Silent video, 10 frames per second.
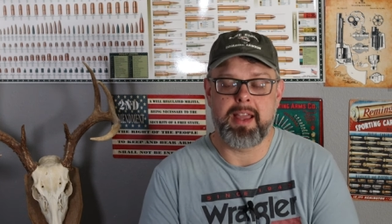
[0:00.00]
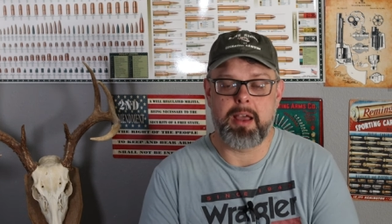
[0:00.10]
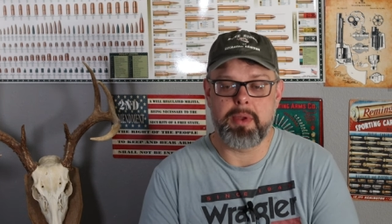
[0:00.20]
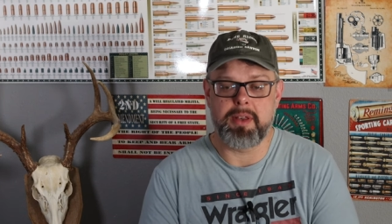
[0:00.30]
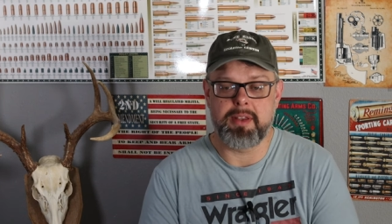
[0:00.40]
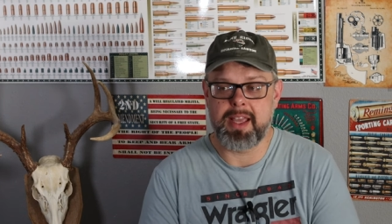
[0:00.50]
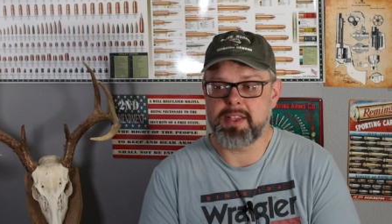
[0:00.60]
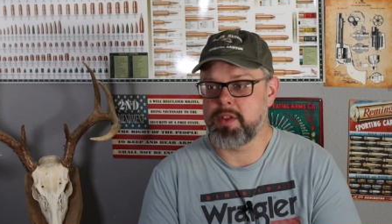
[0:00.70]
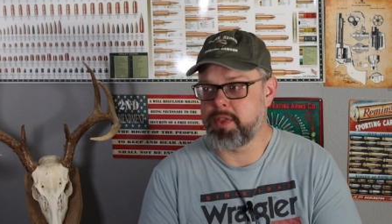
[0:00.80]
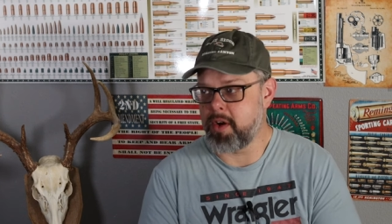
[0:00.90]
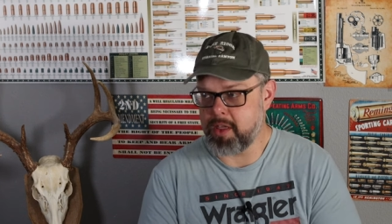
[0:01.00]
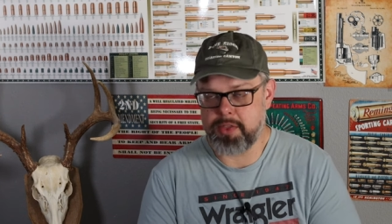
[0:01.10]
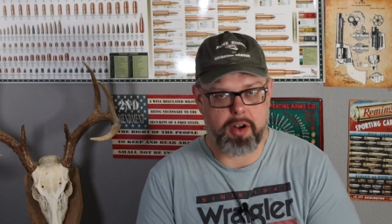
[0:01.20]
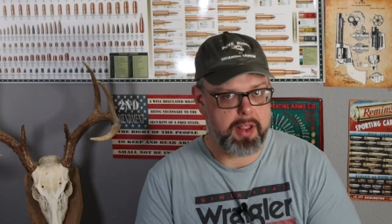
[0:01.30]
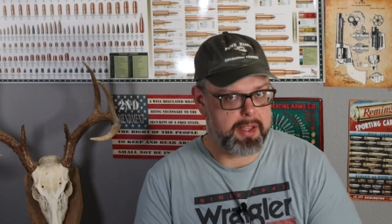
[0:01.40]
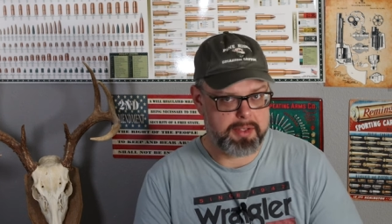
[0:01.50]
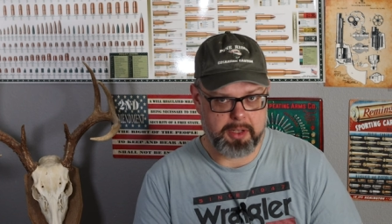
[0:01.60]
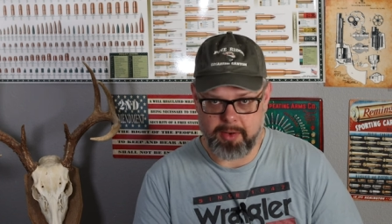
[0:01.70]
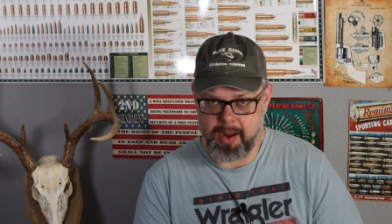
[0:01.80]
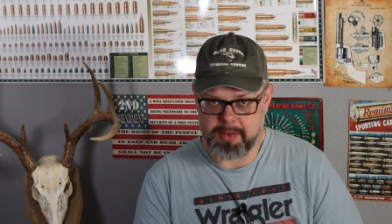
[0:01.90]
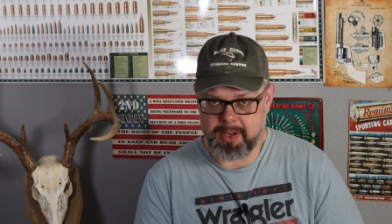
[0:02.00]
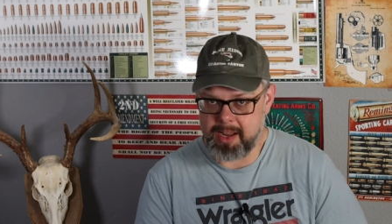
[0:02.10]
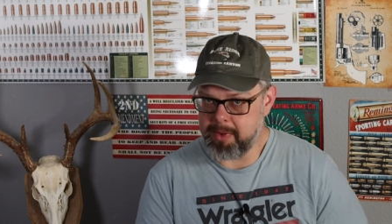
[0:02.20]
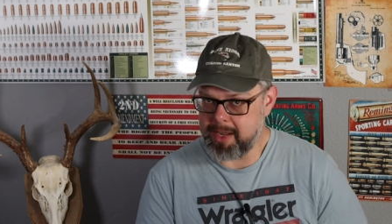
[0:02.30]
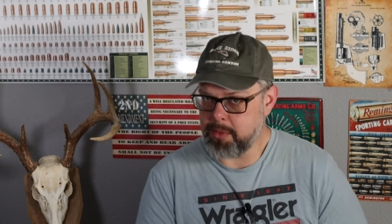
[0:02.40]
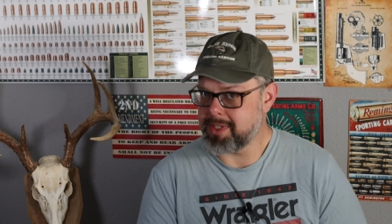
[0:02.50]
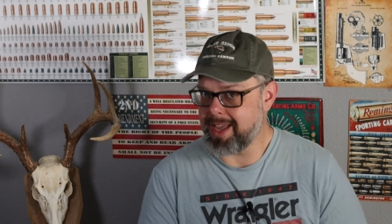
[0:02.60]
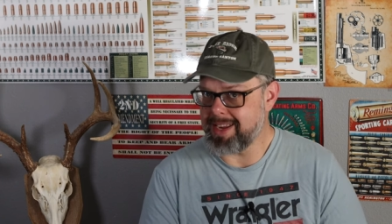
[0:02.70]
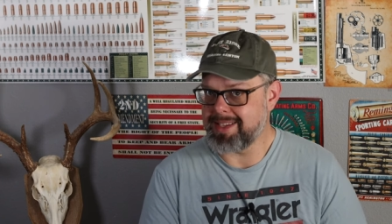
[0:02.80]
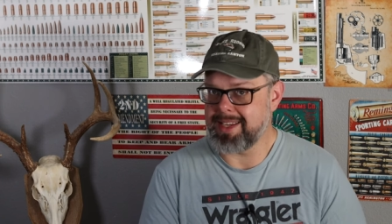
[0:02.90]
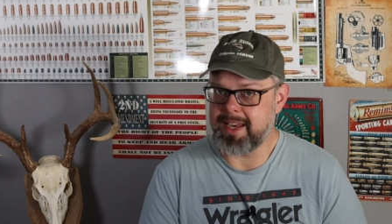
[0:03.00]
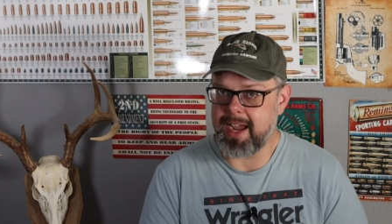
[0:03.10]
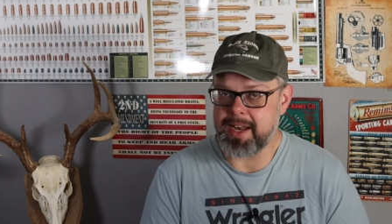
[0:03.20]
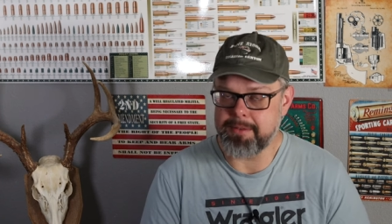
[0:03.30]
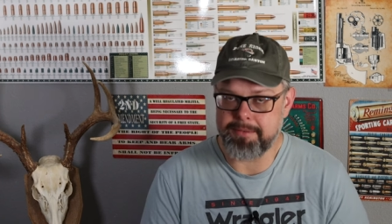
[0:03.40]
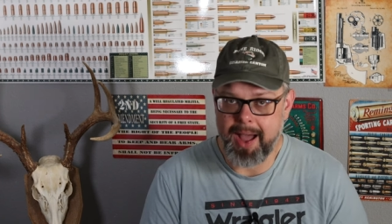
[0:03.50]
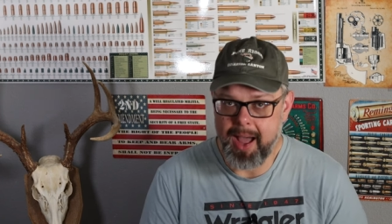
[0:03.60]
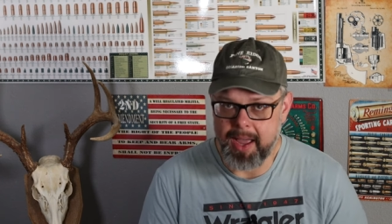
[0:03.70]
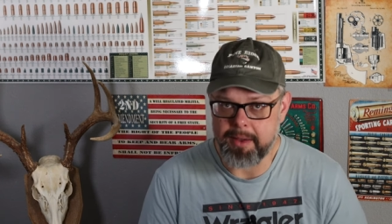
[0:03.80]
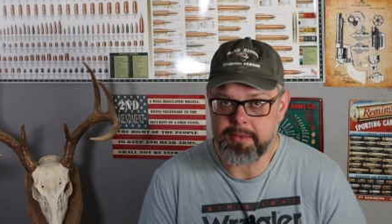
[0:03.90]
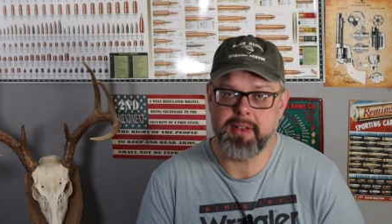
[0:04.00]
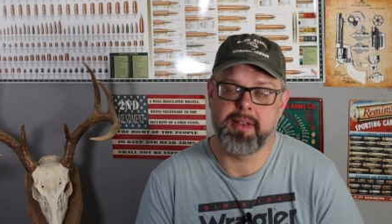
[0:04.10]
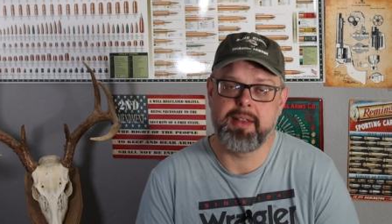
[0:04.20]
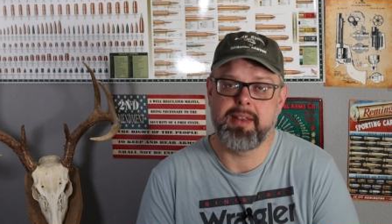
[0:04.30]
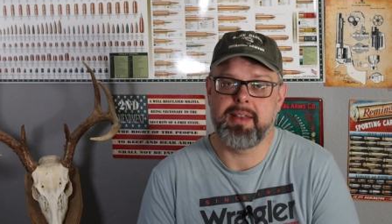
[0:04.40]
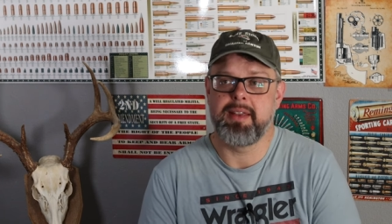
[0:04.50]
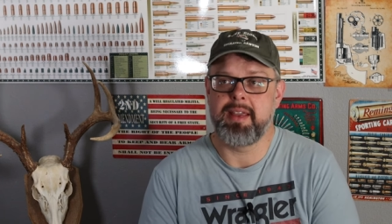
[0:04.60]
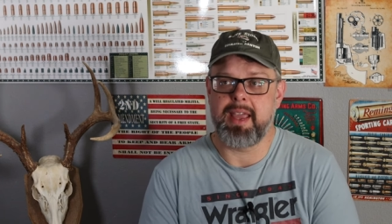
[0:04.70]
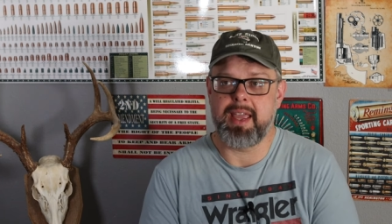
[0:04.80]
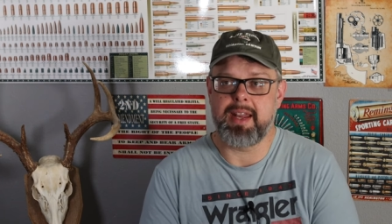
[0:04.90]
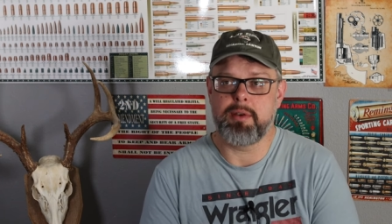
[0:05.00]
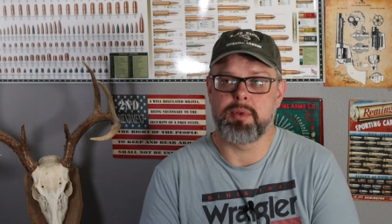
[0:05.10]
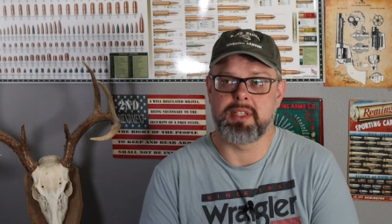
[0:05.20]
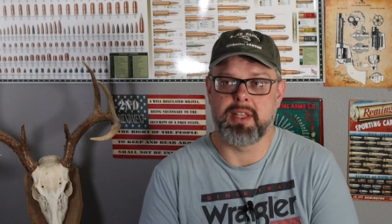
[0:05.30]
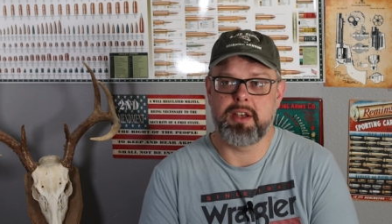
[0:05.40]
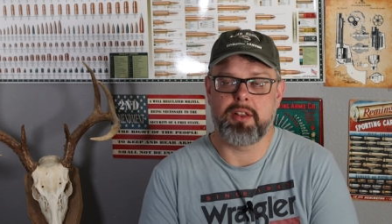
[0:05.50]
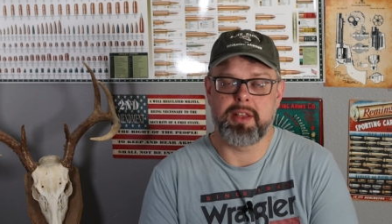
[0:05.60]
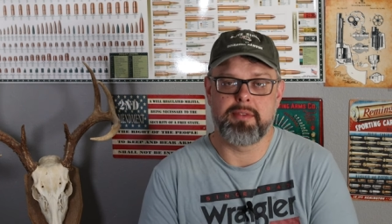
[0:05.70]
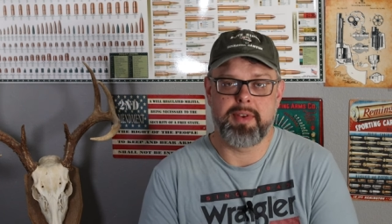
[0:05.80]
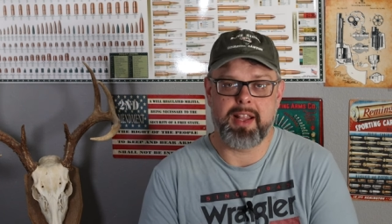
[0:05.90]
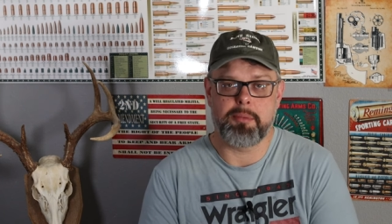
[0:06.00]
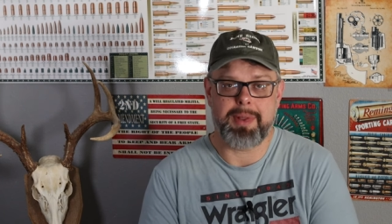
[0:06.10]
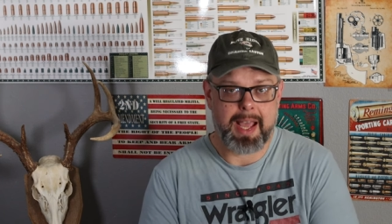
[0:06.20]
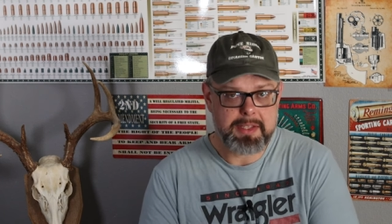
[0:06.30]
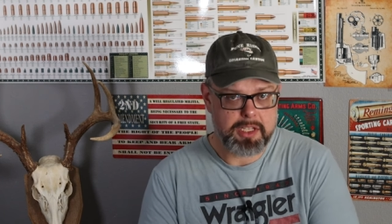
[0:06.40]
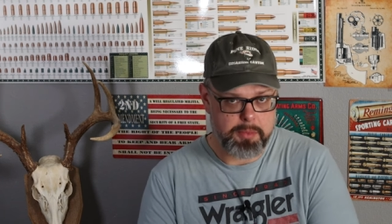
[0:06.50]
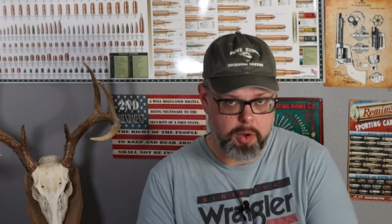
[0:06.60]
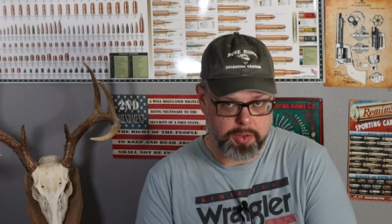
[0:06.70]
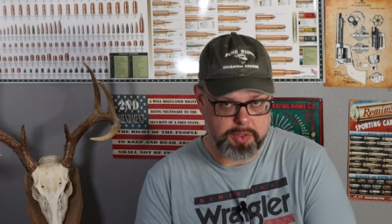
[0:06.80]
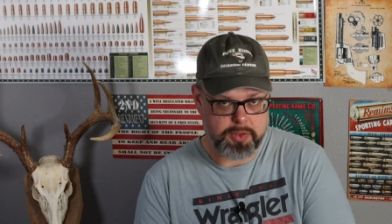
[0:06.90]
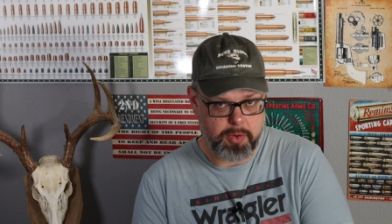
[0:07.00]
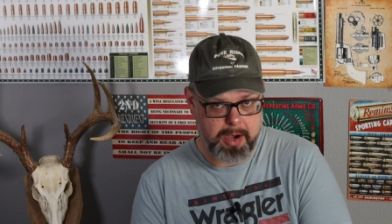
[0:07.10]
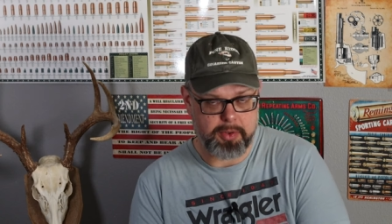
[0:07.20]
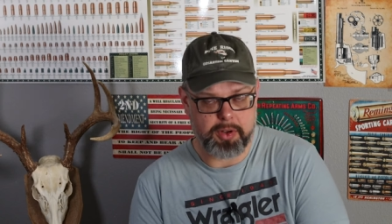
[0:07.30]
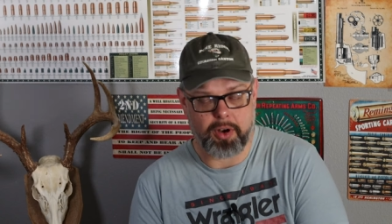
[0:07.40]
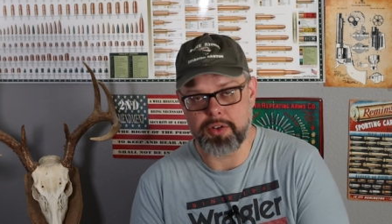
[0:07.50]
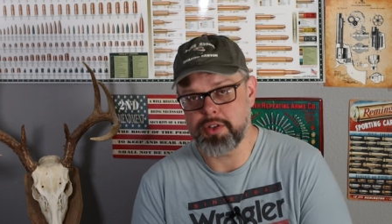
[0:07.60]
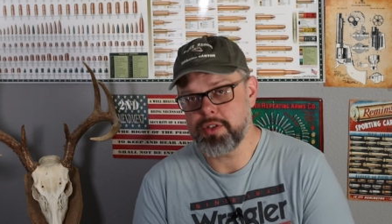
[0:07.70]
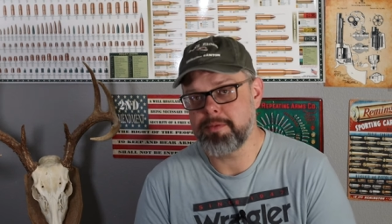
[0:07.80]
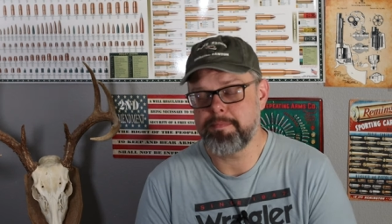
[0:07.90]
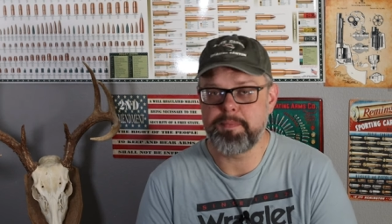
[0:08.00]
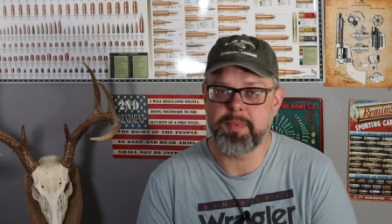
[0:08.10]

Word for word: I mean, yes, the 3030 is still around today, but it was 1895 and it was literally developed as a smokeless rifle cartridge.